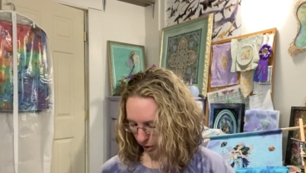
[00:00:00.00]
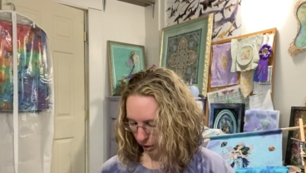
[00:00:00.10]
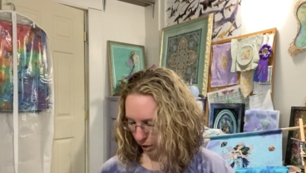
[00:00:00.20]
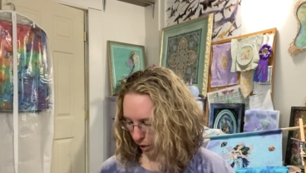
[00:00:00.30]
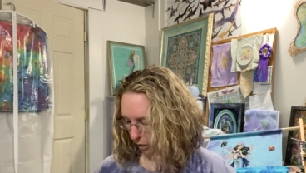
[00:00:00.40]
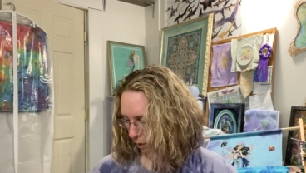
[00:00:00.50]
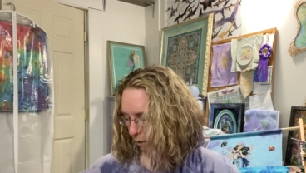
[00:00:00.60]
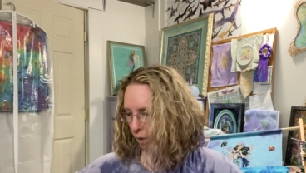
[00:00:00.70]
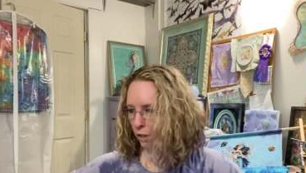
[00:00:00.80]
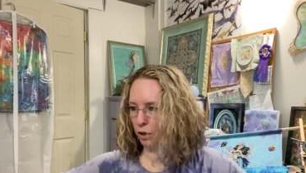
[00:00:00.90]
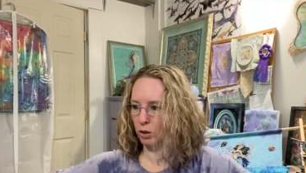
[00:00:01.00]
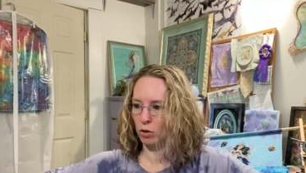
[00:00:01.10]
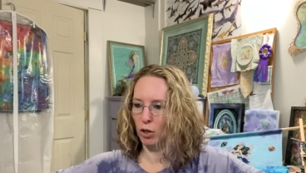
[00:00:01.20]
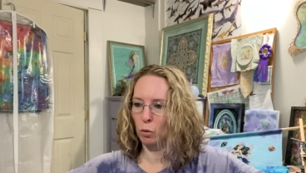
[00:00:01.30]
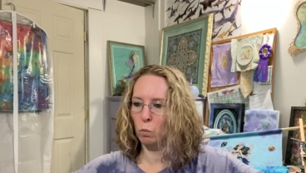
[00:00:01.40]
And
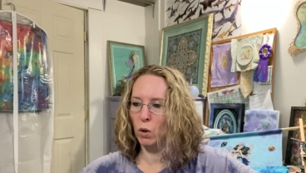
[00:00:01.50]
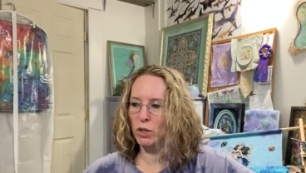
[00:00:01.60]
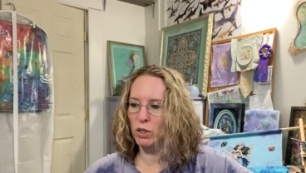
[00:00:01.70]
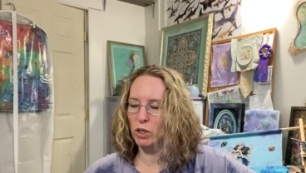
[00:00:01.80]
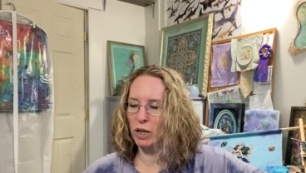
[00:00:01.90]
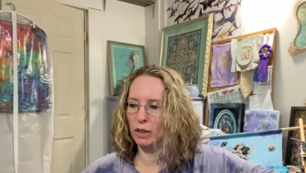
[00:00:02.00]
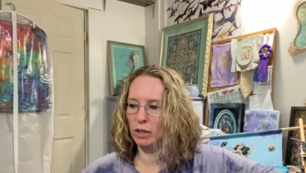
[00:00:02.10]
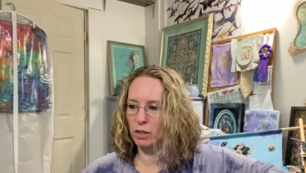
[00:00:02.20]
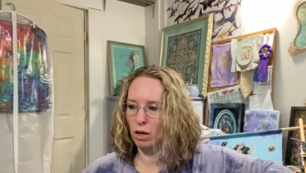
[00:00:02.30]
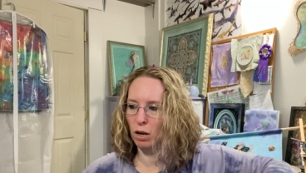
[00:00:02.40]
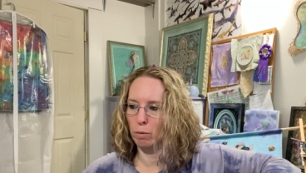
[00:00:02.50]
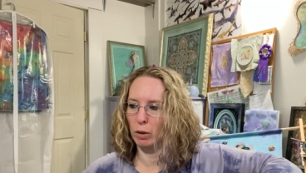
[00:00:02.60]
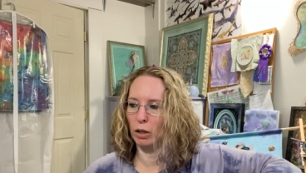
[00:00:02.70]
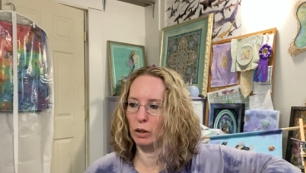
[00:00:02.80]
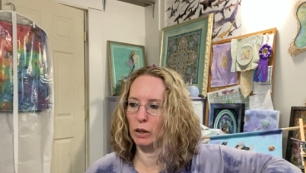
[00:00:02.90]
there wasn't at the time
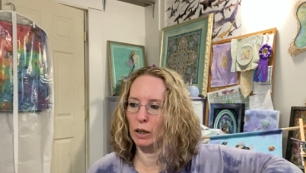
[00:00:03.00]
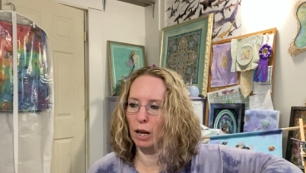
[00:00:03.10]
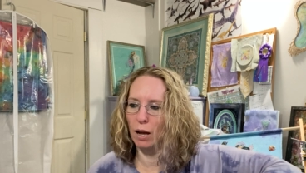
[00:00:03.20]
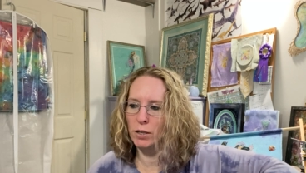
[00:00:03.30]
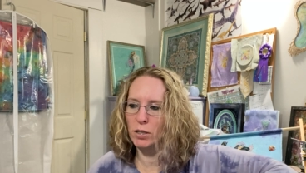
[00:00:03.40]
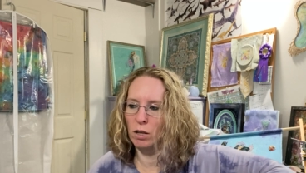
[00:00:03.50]
a lot